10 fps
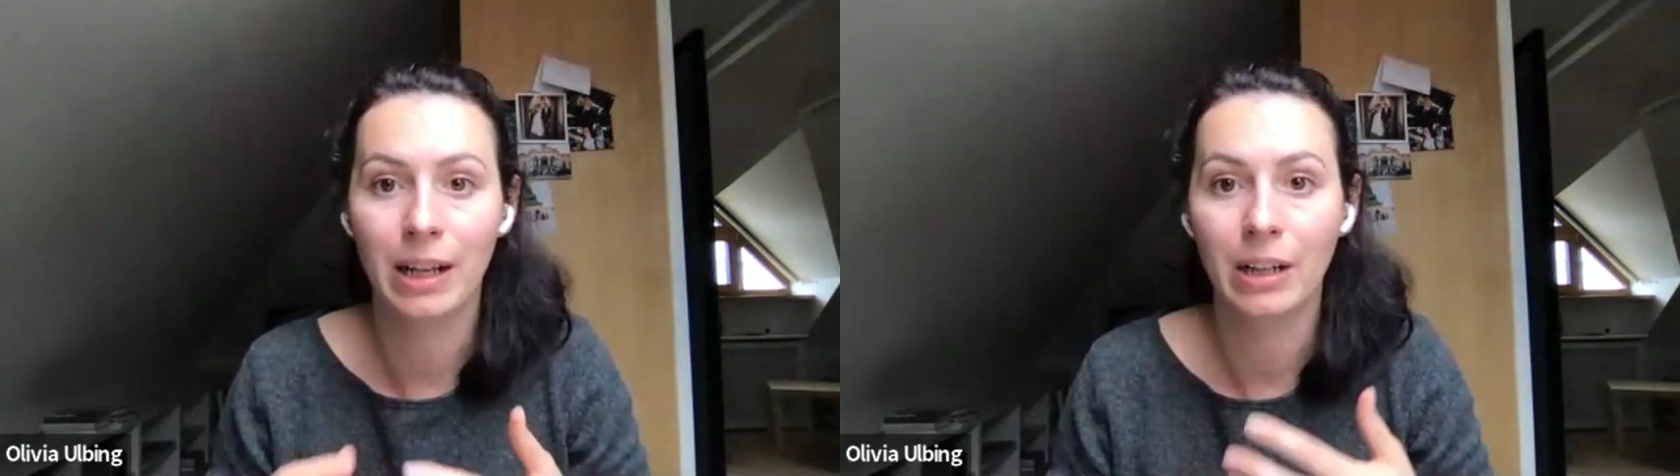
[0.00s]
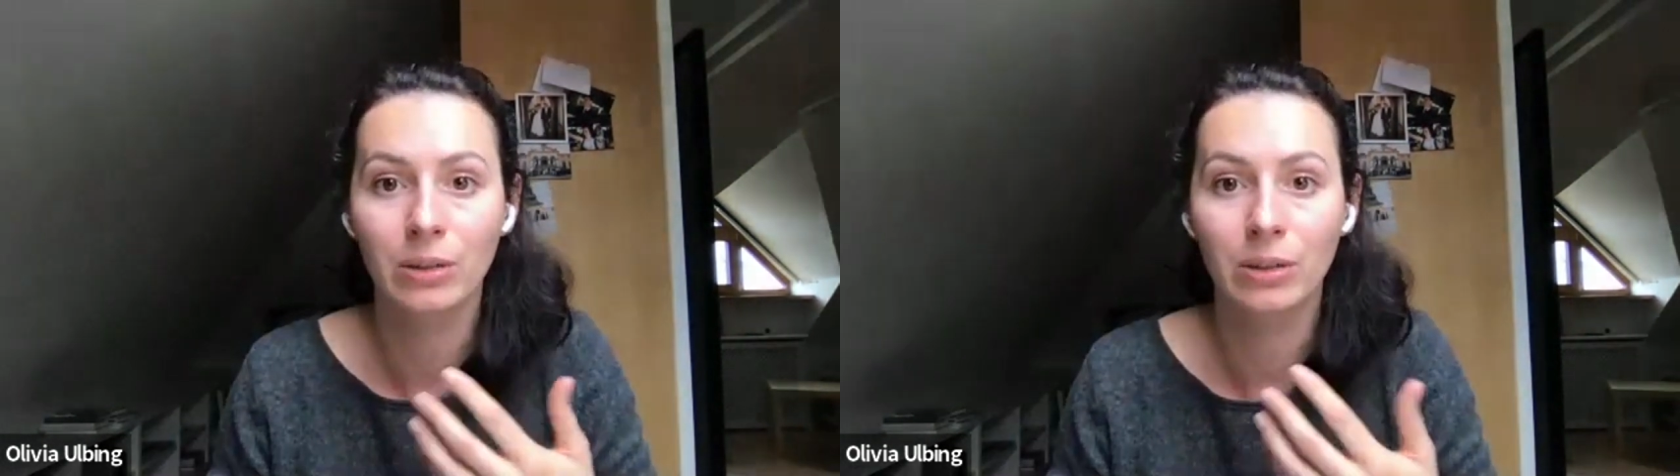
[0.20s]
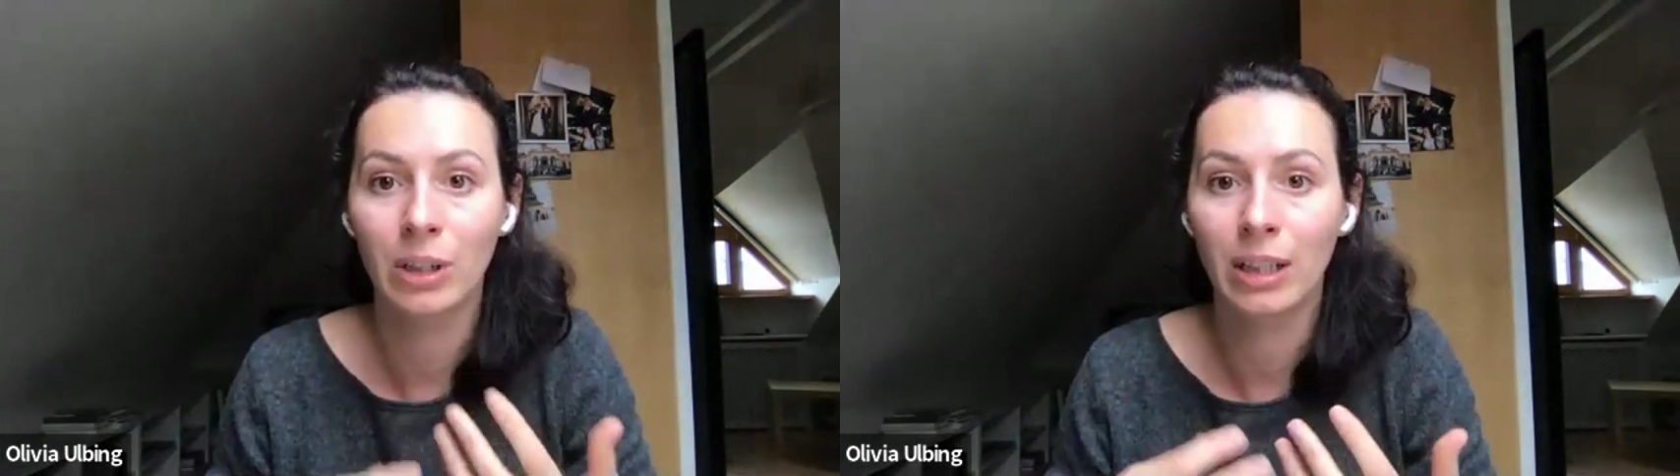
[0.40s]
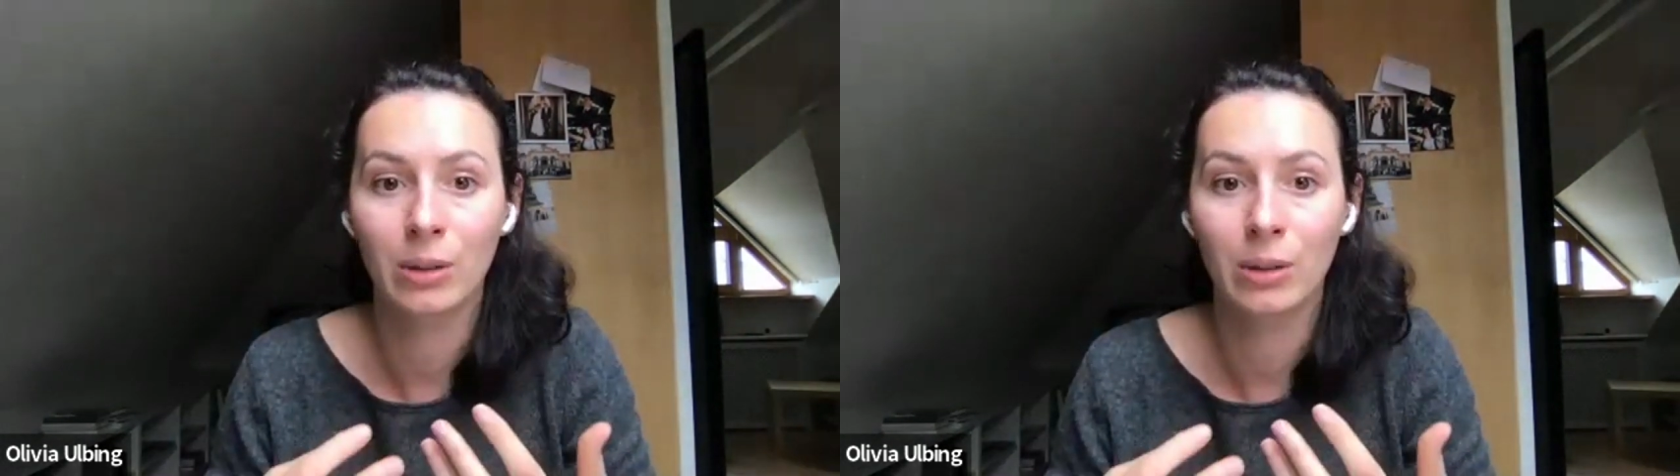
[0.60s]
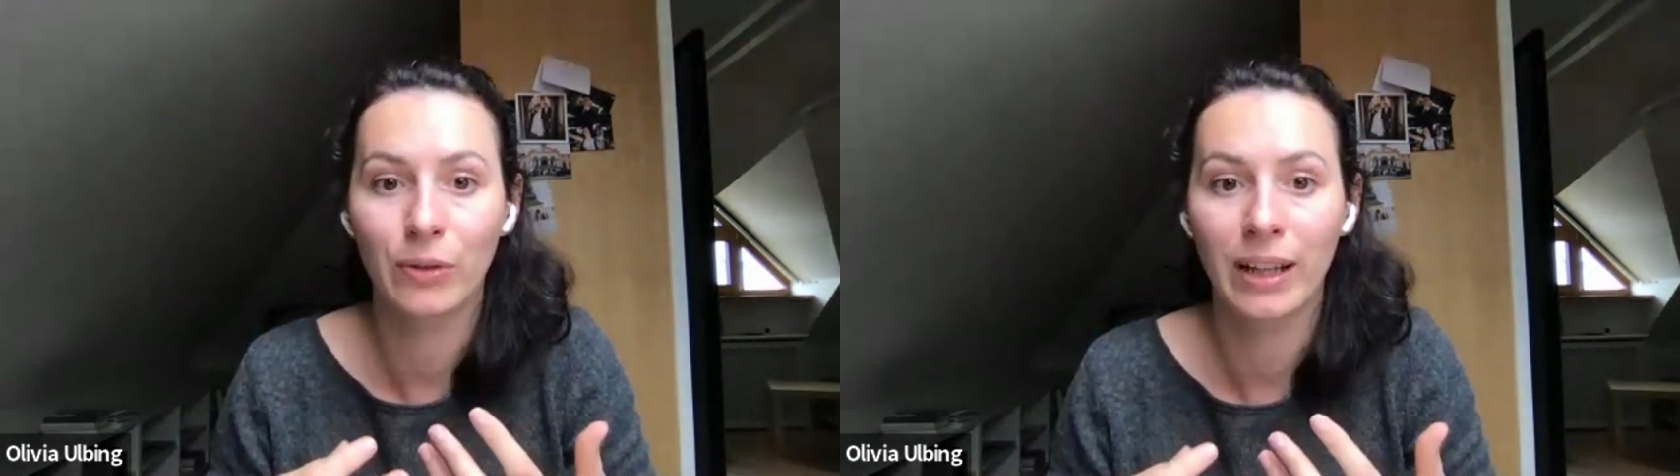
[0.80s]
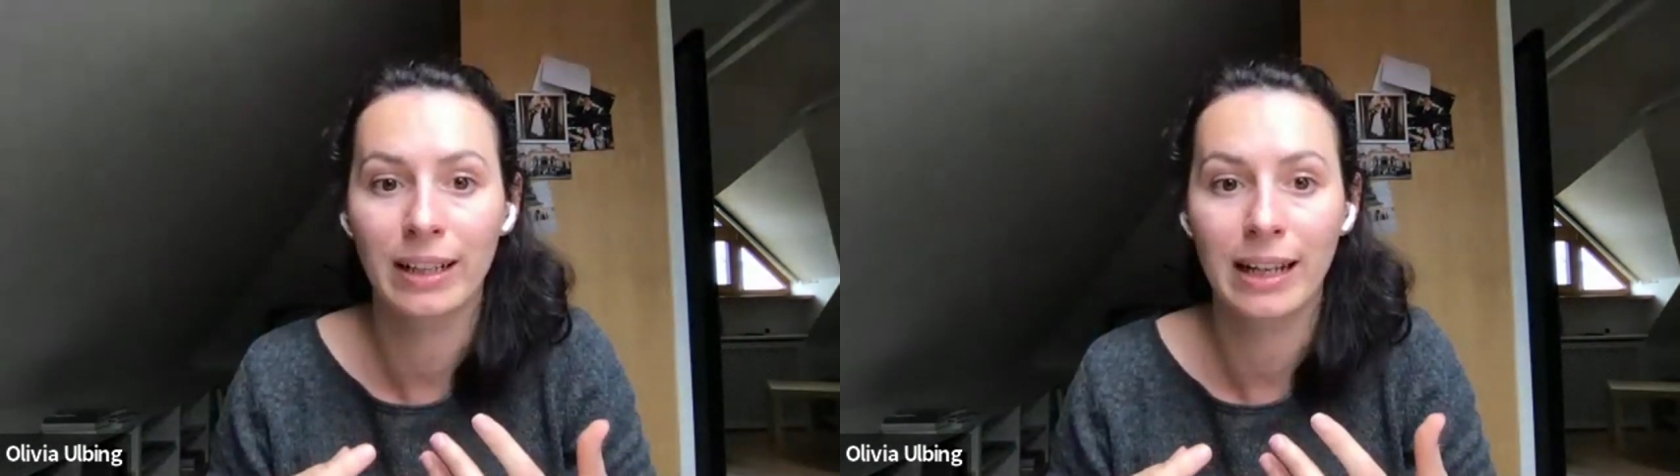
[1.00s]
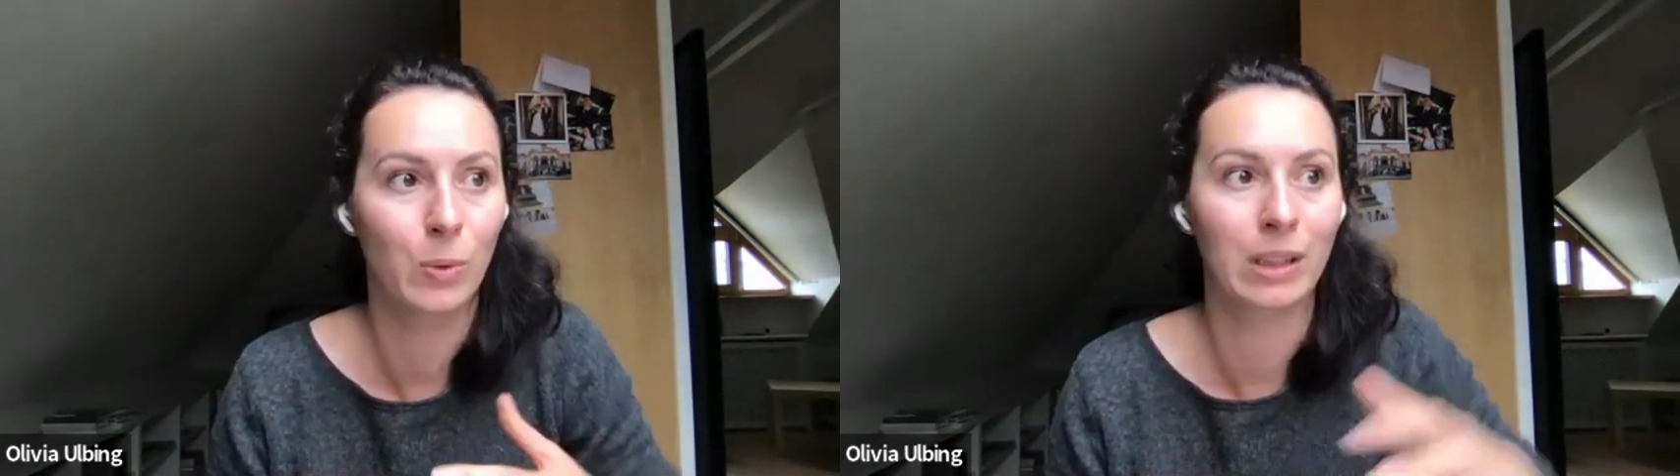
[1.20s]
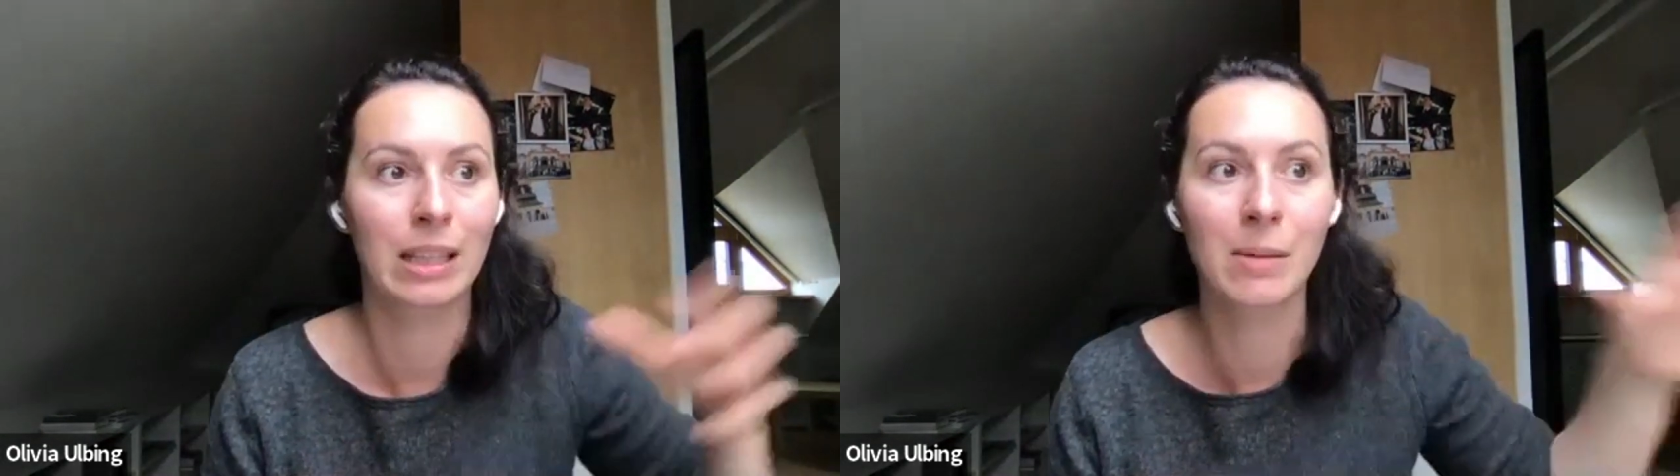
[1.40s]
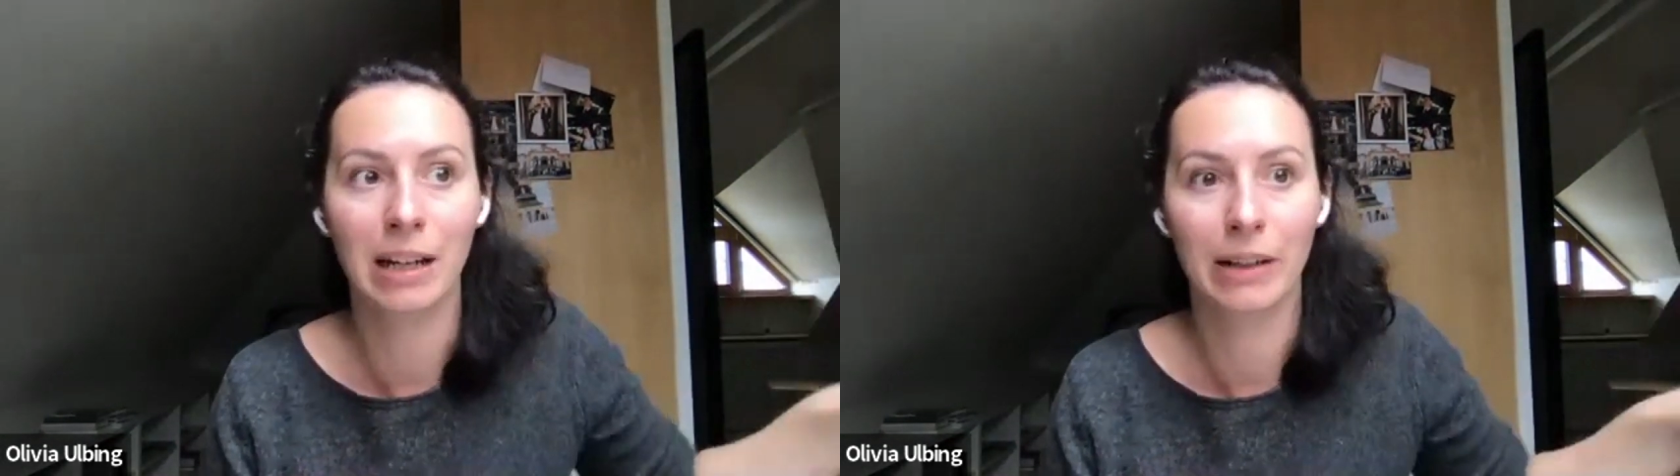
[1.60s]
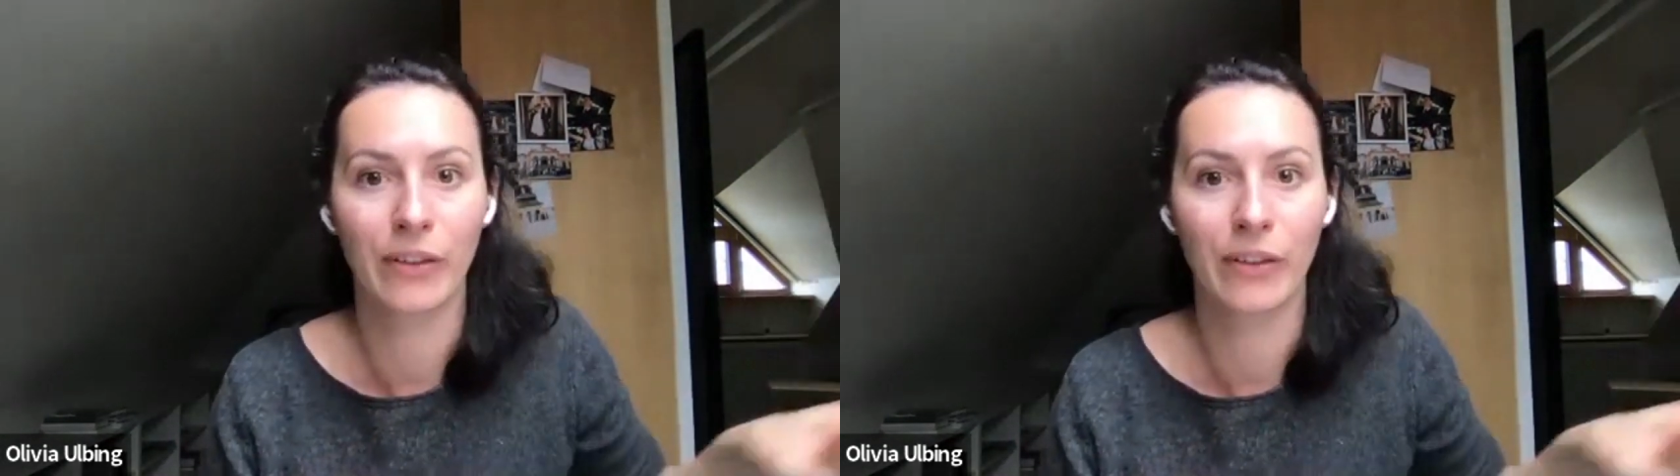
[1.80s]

I don't need to think what he might